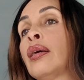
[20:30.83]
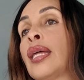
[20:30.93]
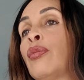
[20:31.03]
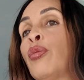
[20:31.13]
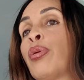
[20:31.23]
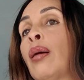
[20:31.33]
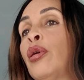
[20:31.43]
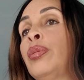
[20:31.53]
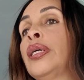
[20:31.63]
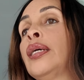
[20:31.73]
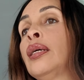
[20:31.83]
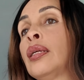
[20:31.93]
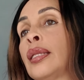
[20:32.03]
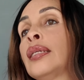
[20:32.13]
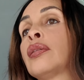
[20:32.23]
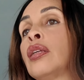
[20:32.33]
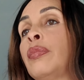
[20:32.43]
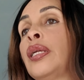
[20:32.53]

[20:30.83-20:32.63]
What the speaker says: That's gonna be